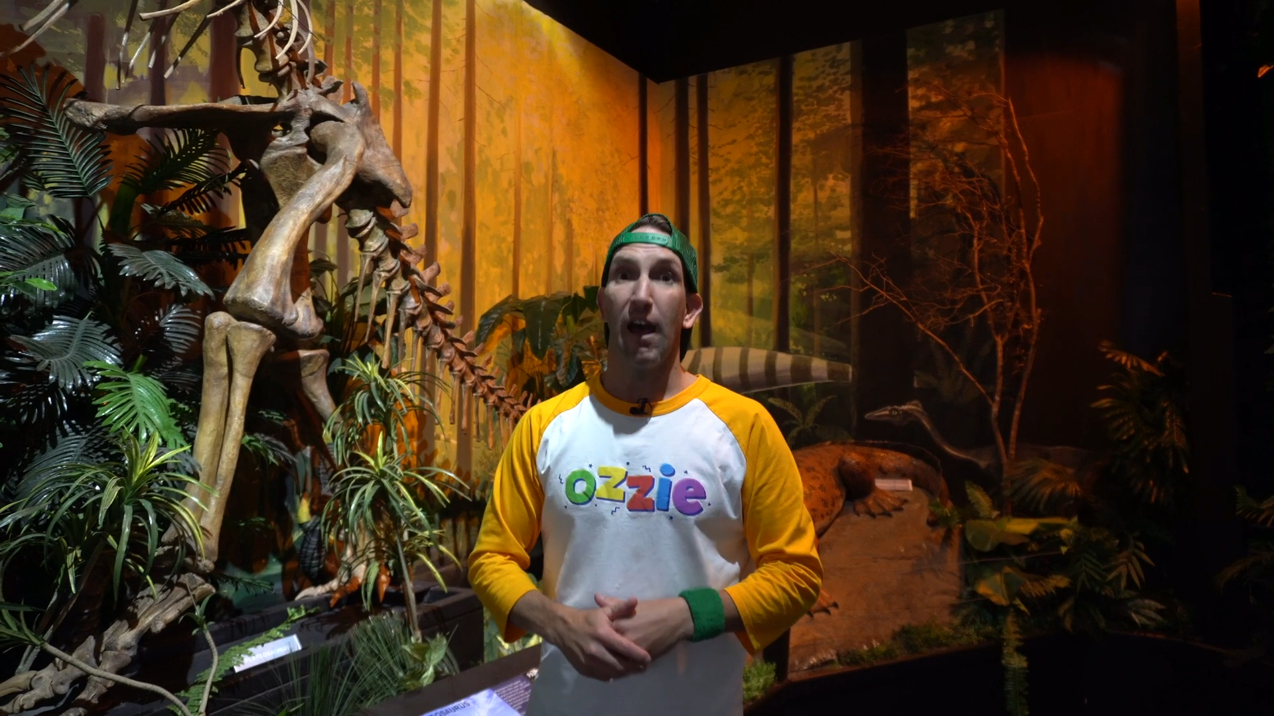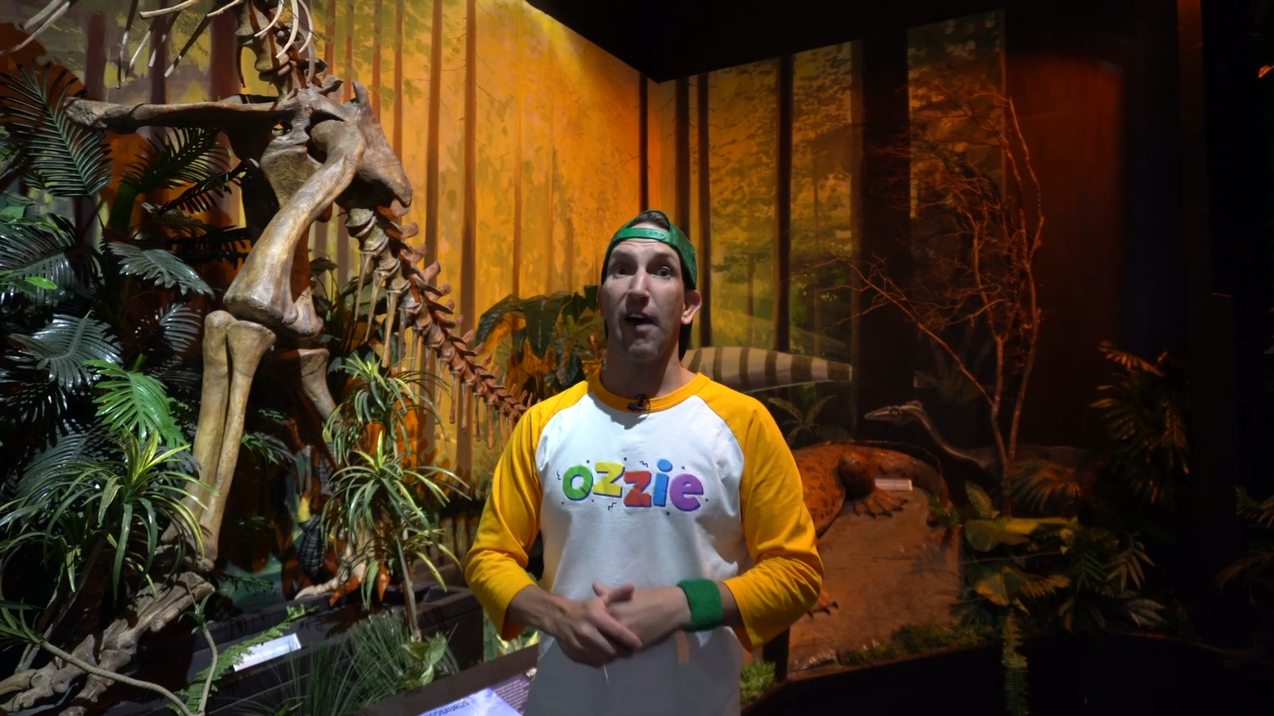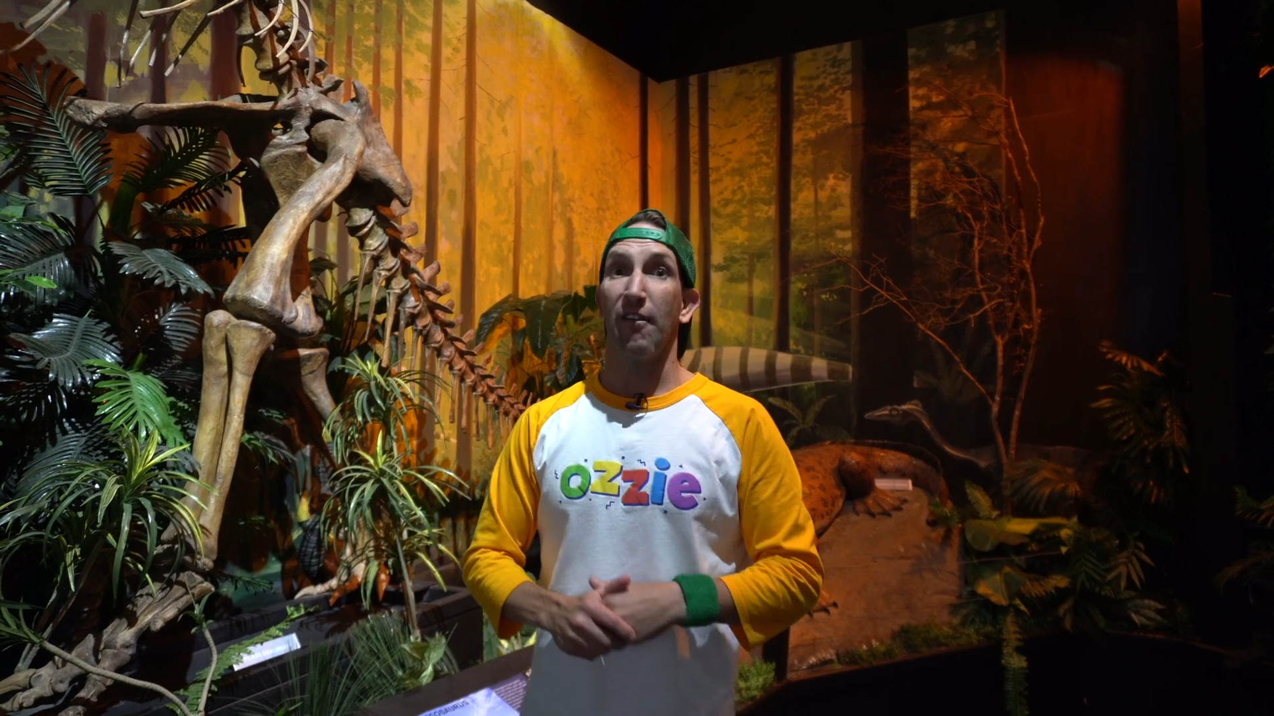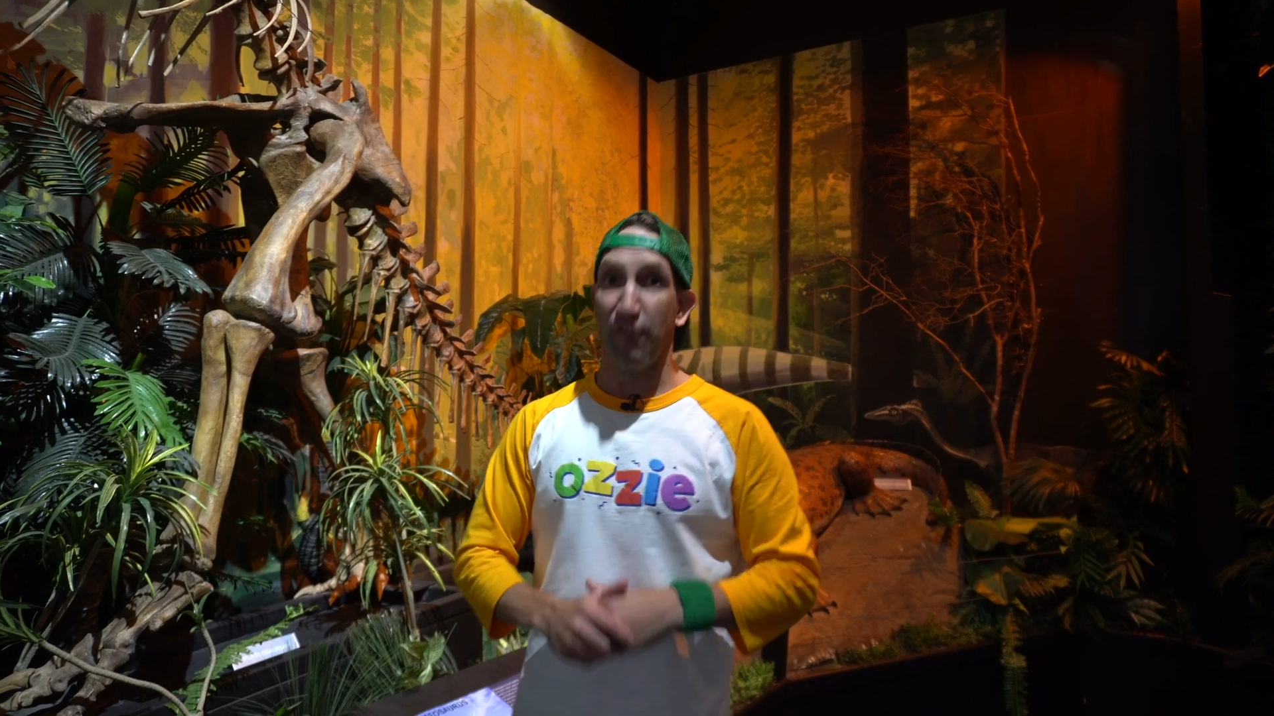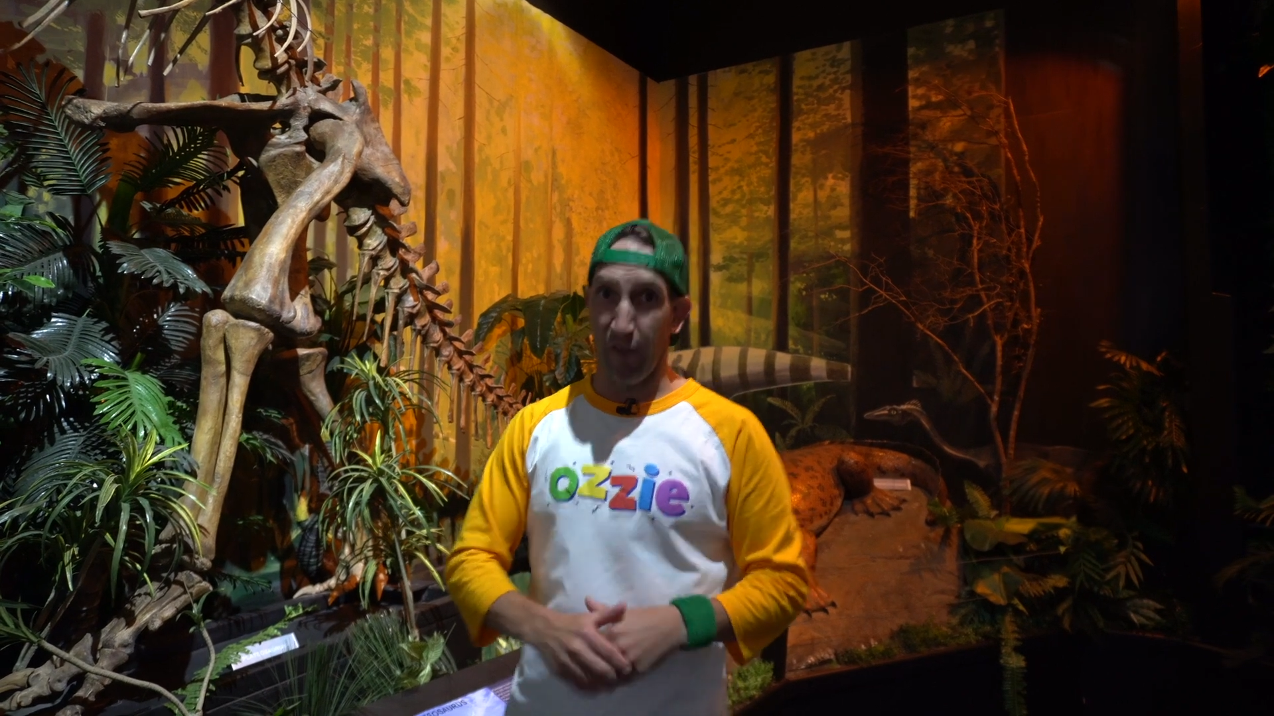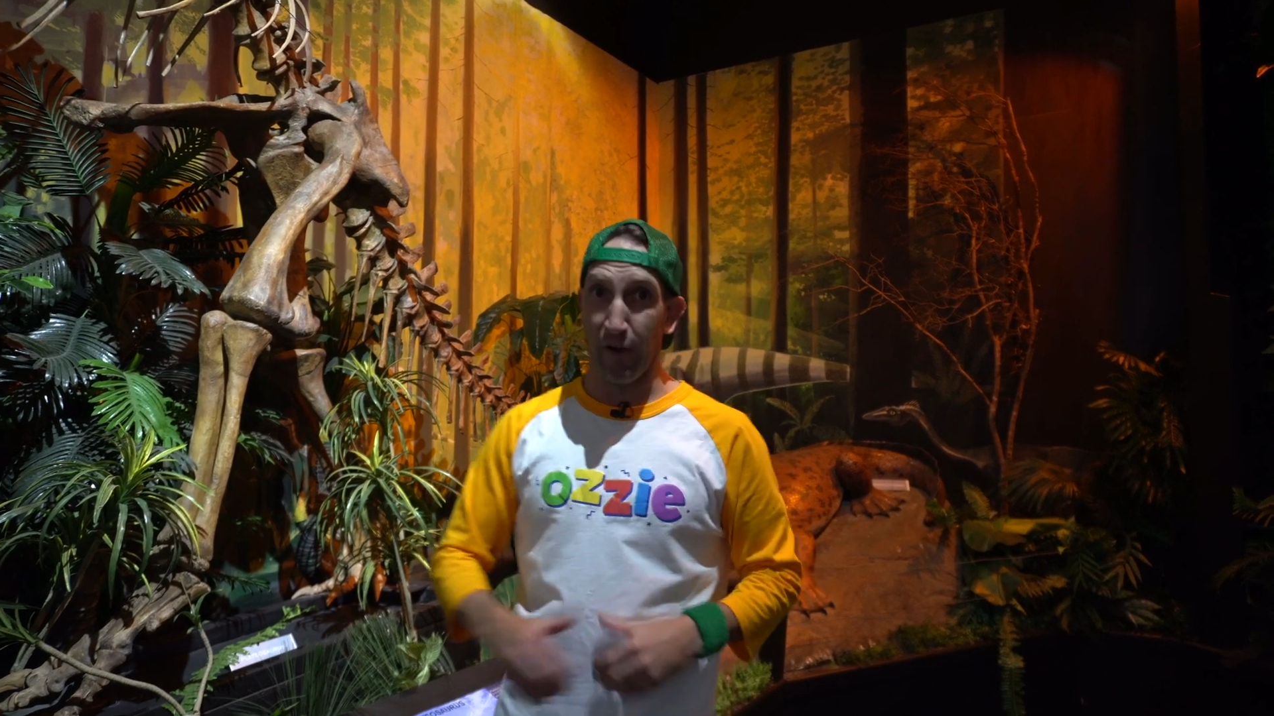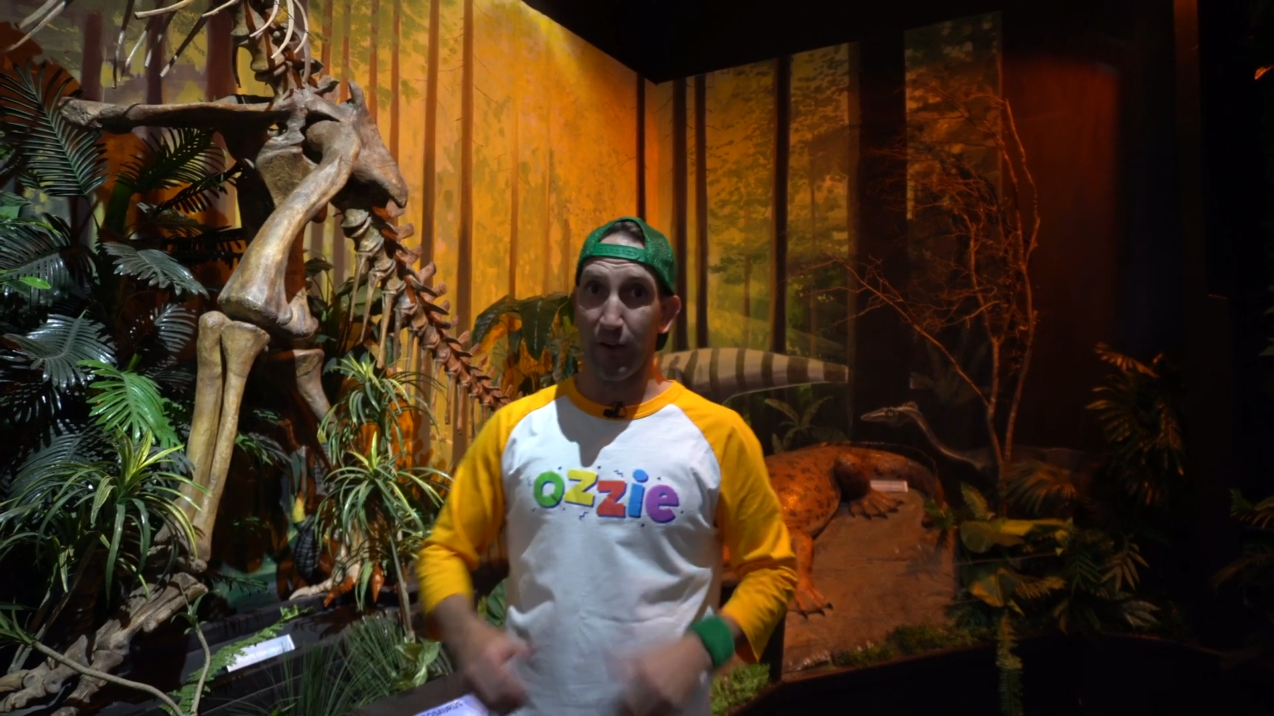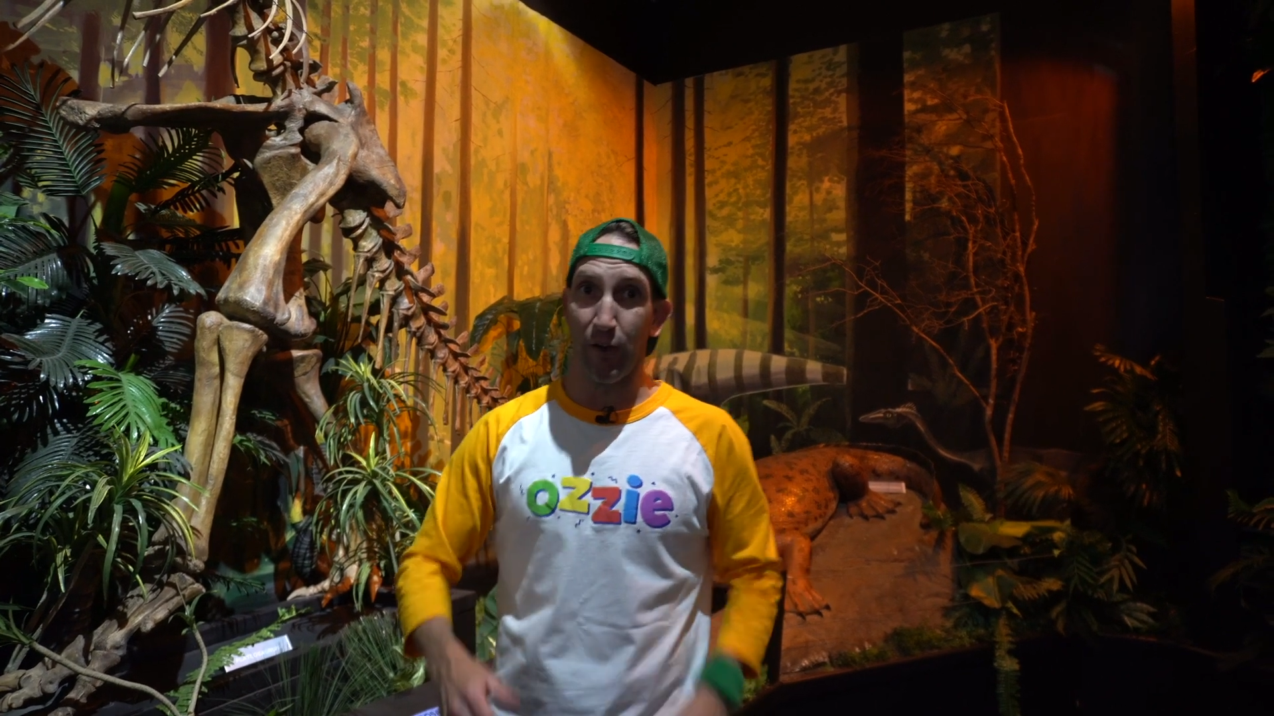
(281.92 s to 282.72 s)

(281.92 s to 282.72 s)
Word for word: a very